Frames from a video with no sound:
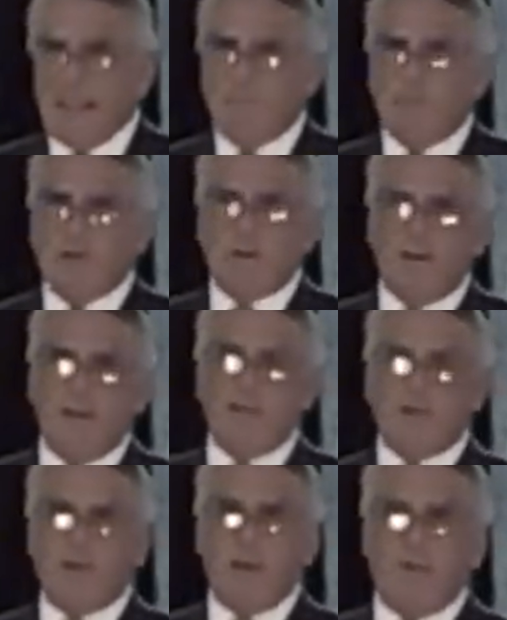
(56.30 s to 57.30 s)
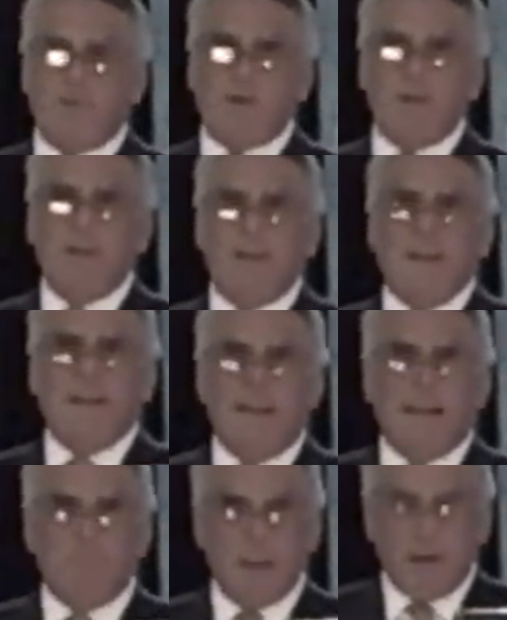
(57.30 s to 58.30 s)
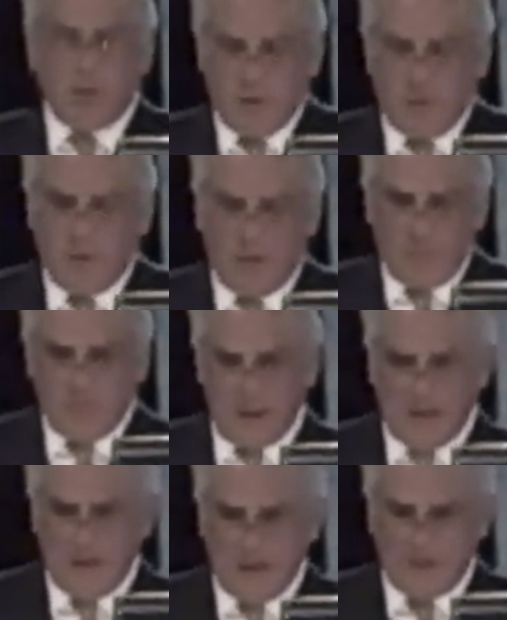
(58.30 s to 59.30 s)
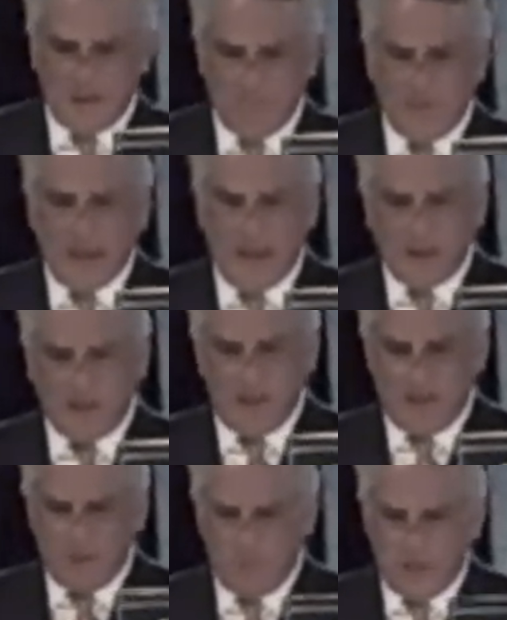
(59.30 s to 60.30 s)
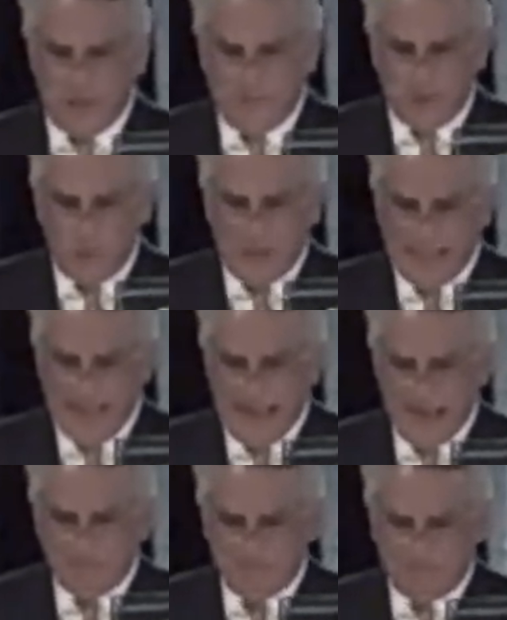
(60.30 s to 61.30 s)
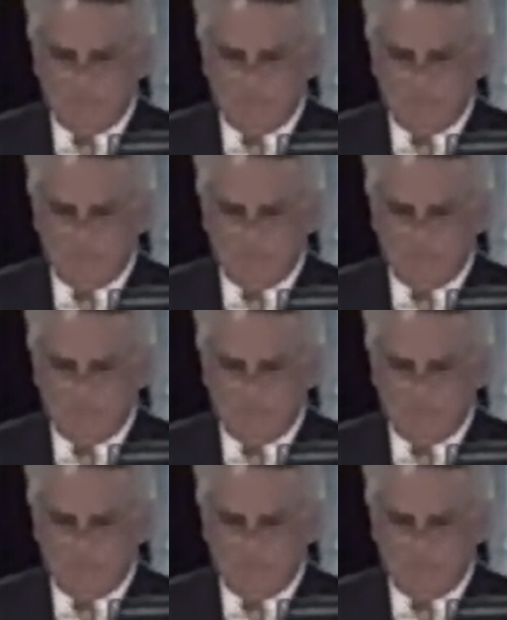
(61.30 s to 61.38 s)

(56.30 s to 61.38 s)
keep us on our toes, and make sure that we deliver excellence wherever we can.